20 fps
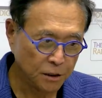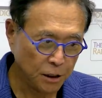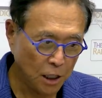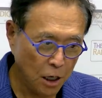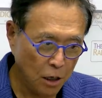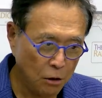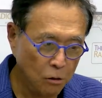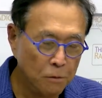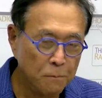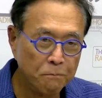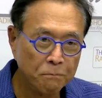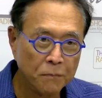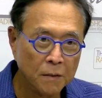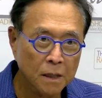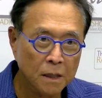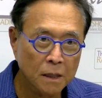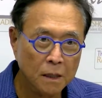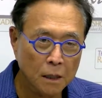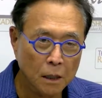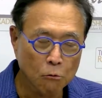so
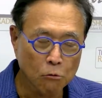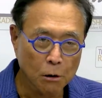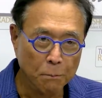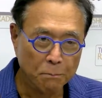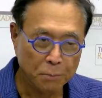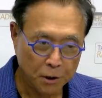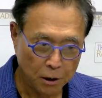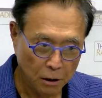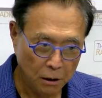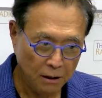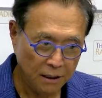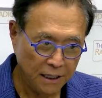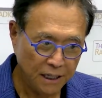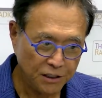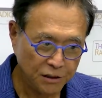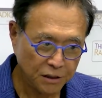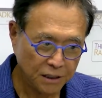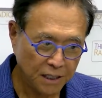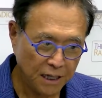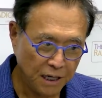we're purely
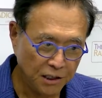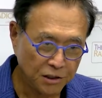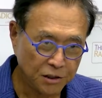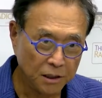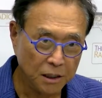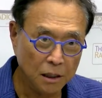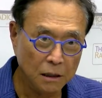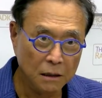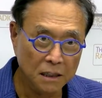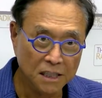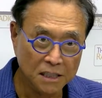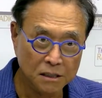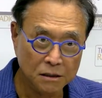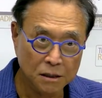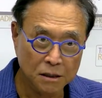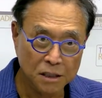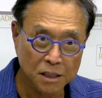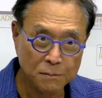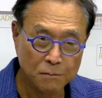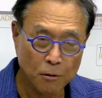educational. Listen
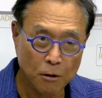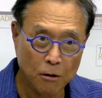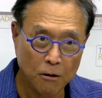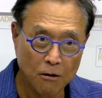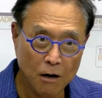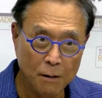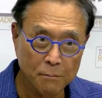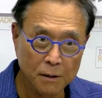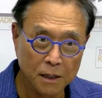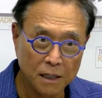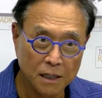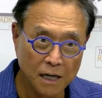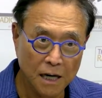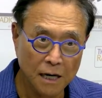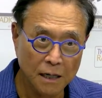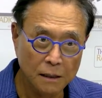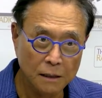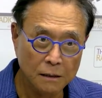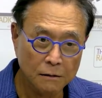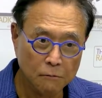to this program
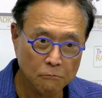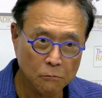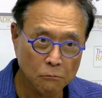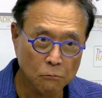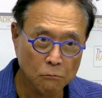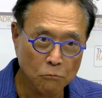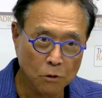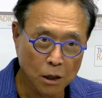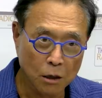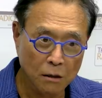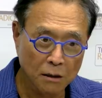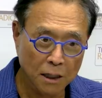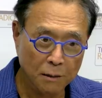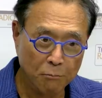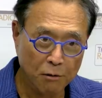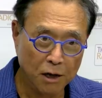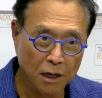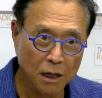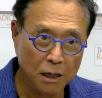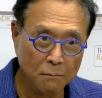again. We only
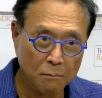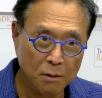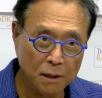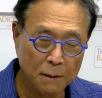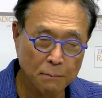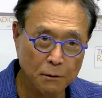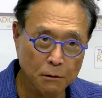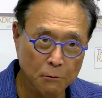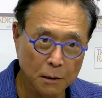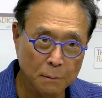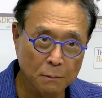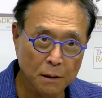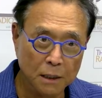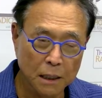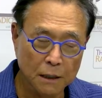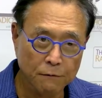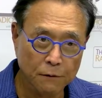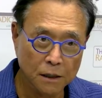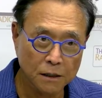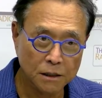bring on people we
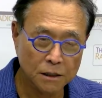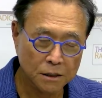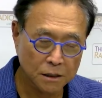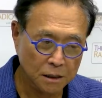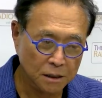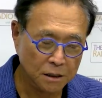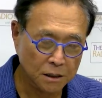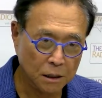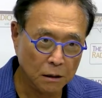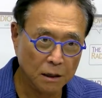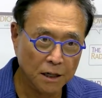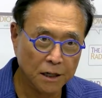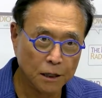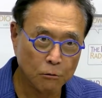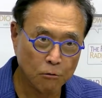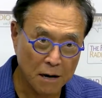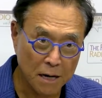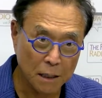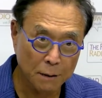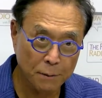believe are sincerely
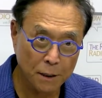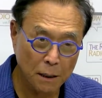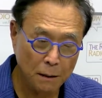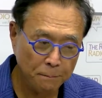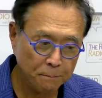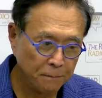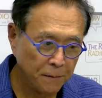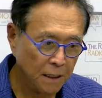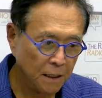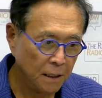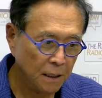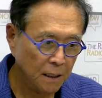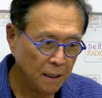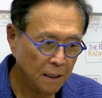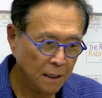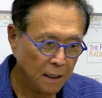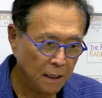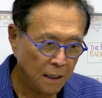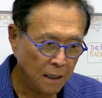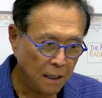credible
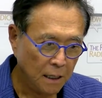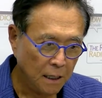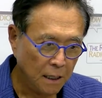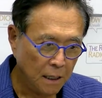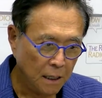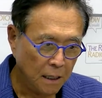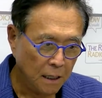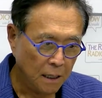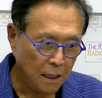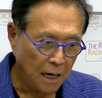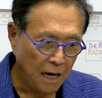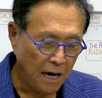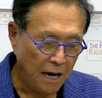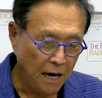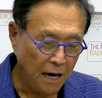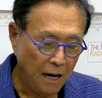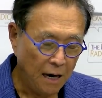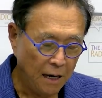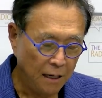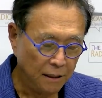
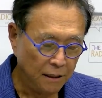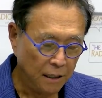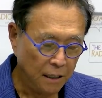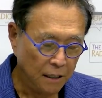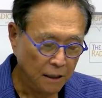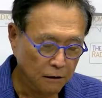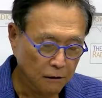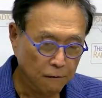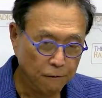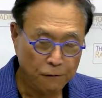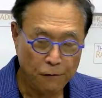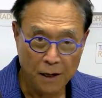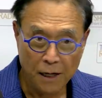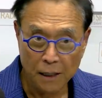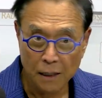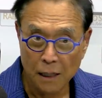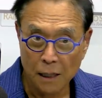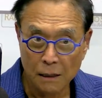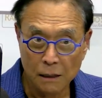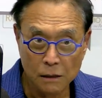and you'll
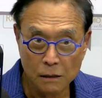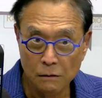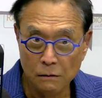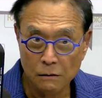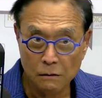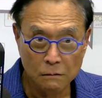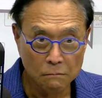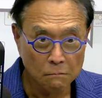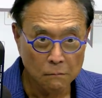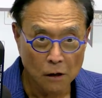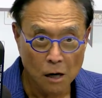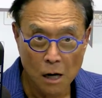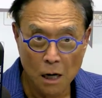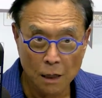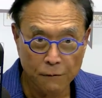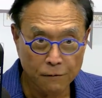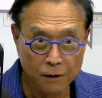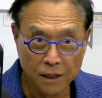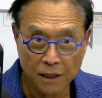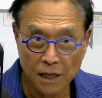find that
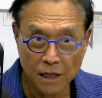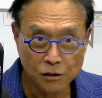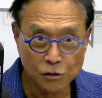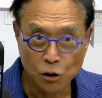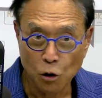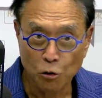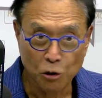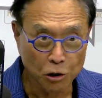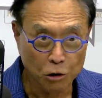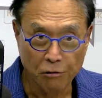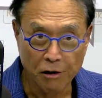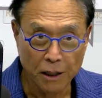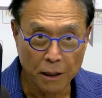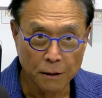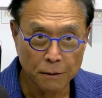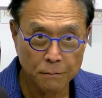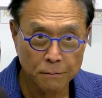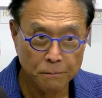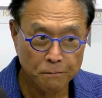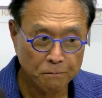all of our guests don't agree.
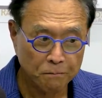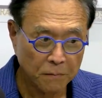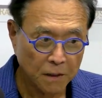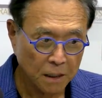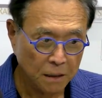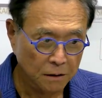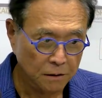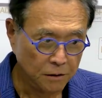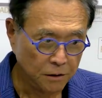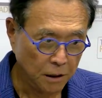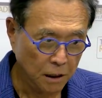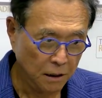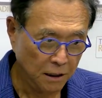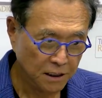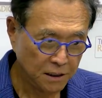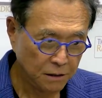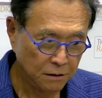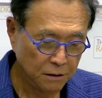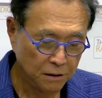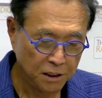So
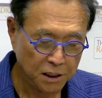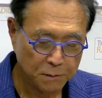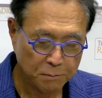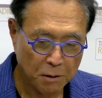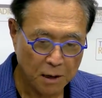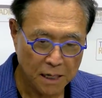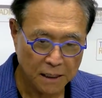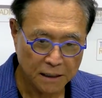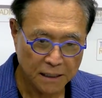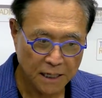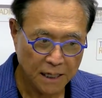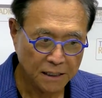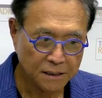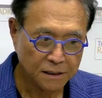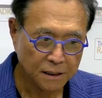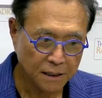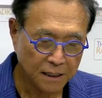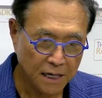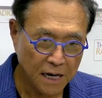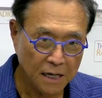listen to this
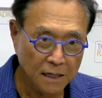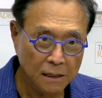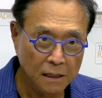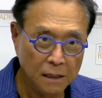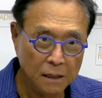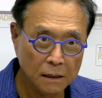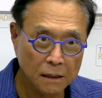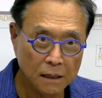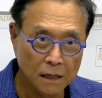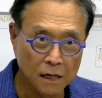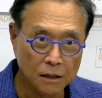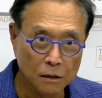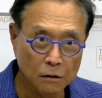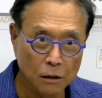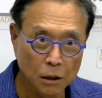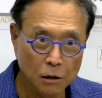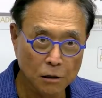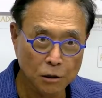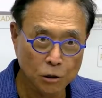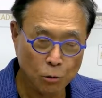podcast again, and
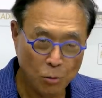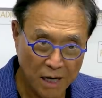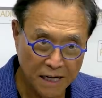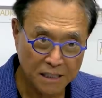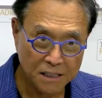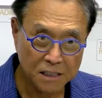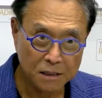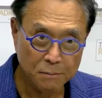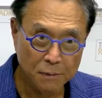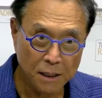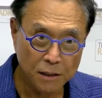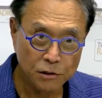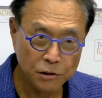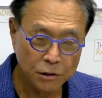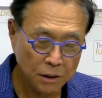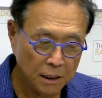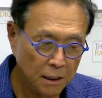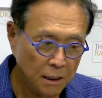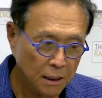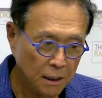you'll learn twice as
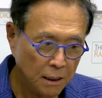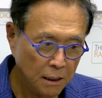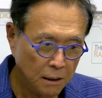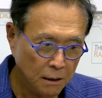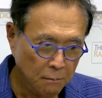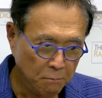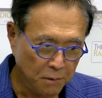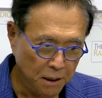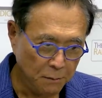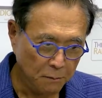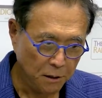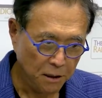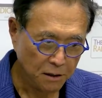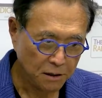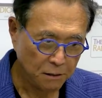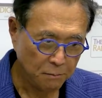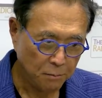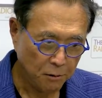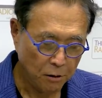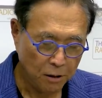much. But
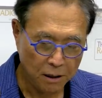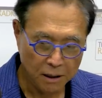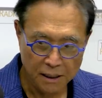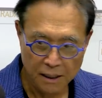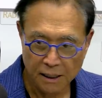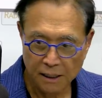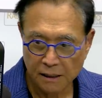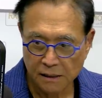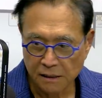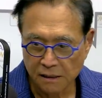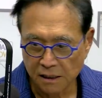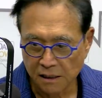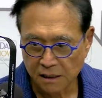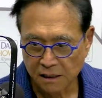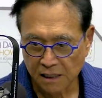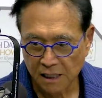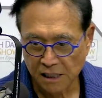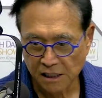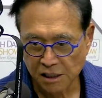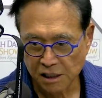most importantly,
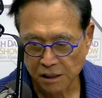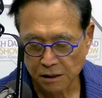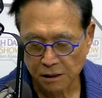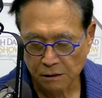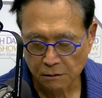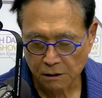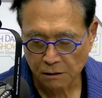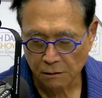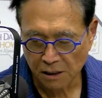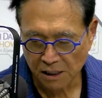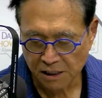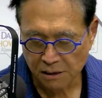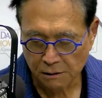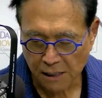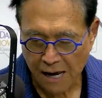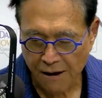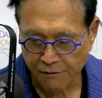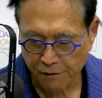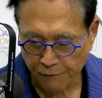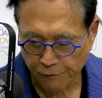discuss this. Listen,
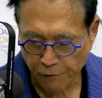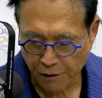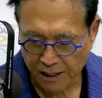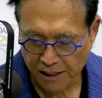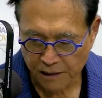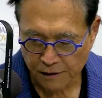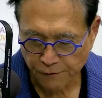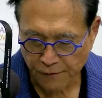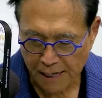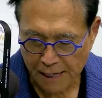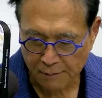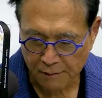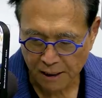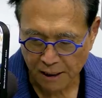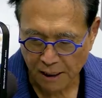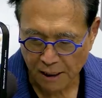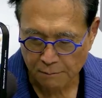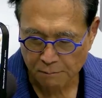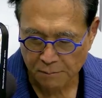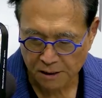have your friends,
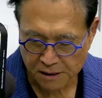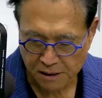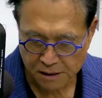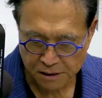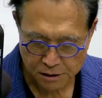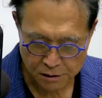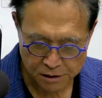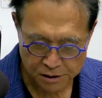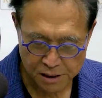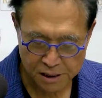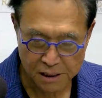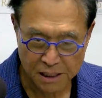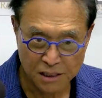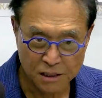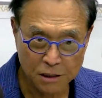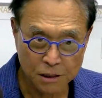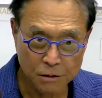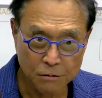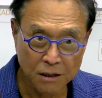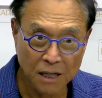family, and business associates
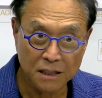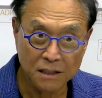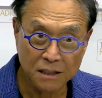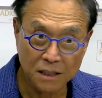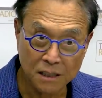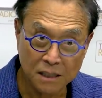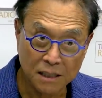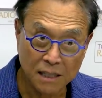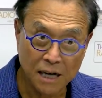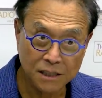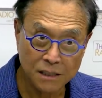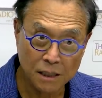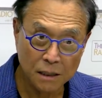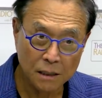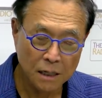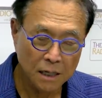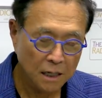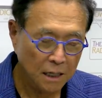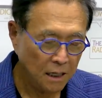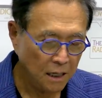listen to it and discuss
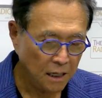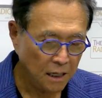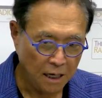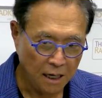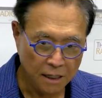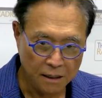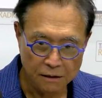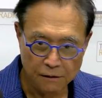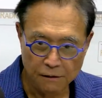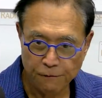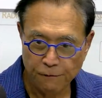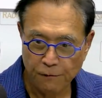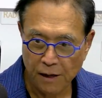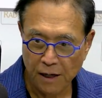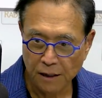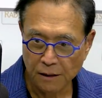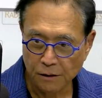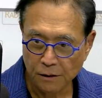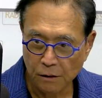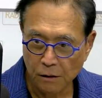it, and you'll
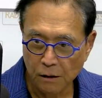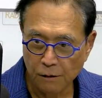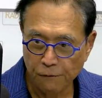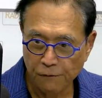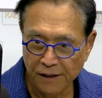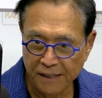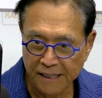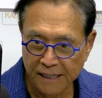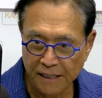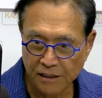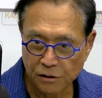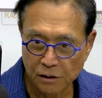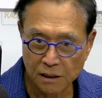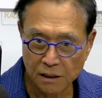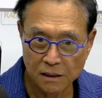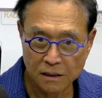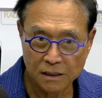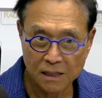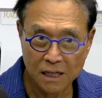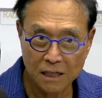find your
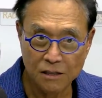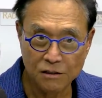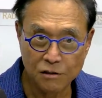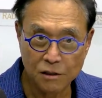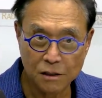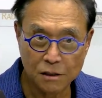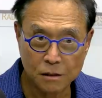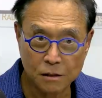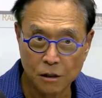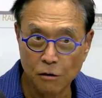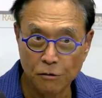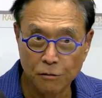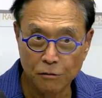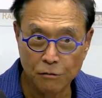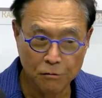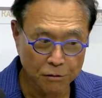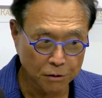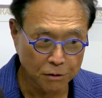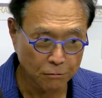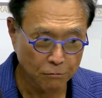financial intelligence go
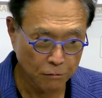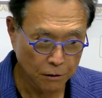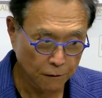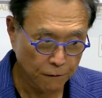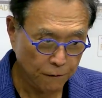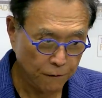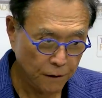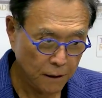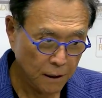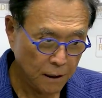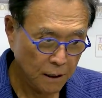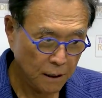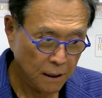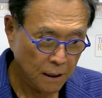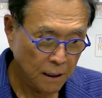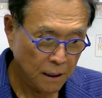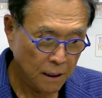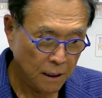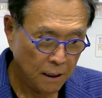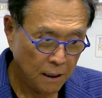through the roof.
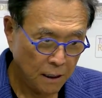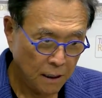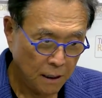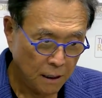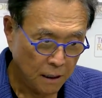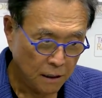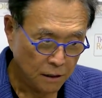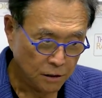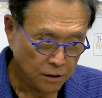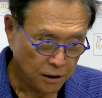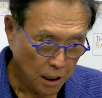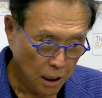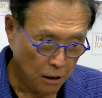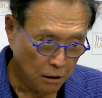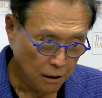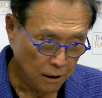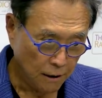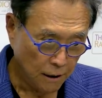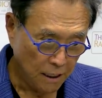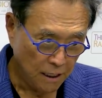
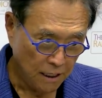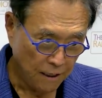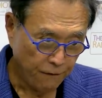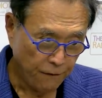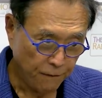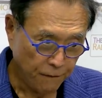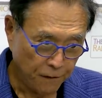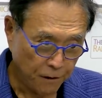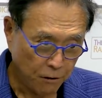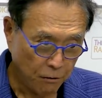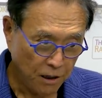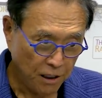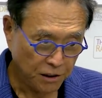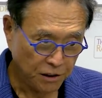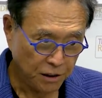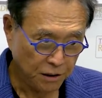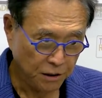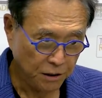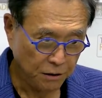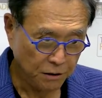So, and if you have a
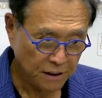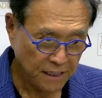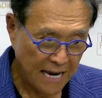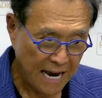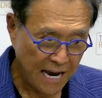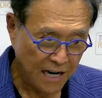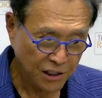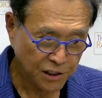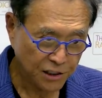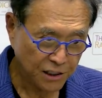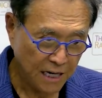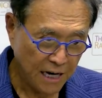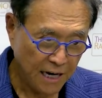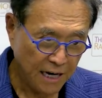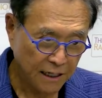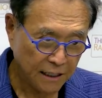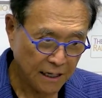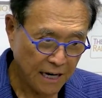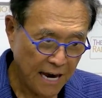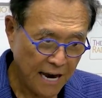question, use
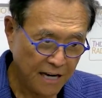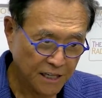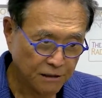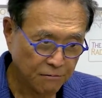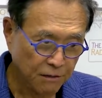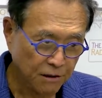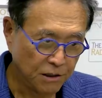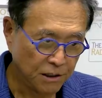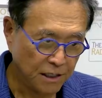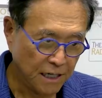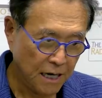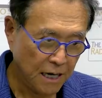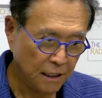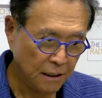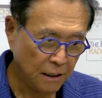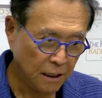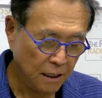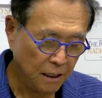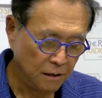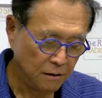hashtag
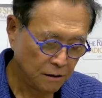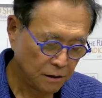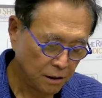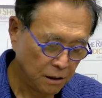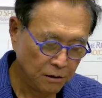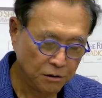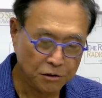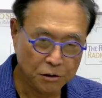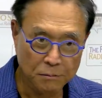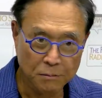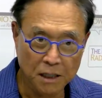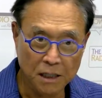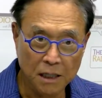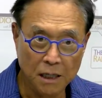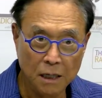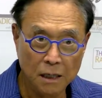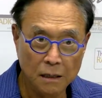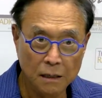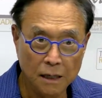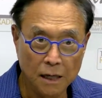AskRichDad on social
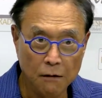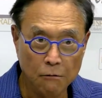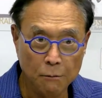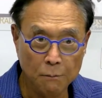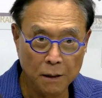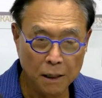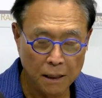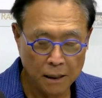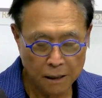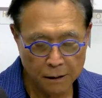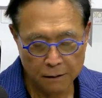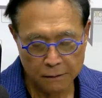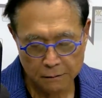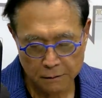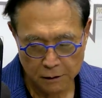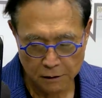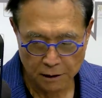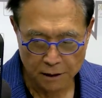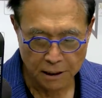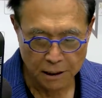media, and we'll be
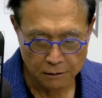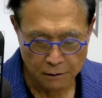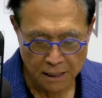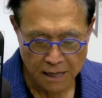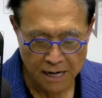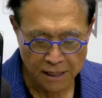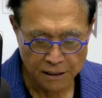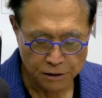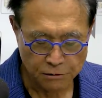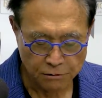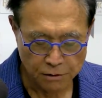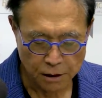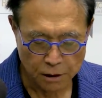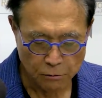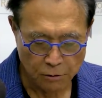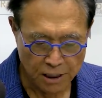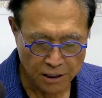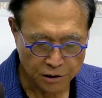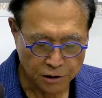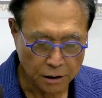look at answer the
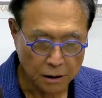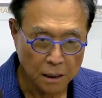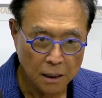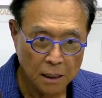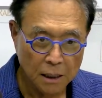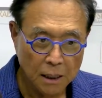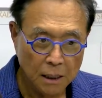question.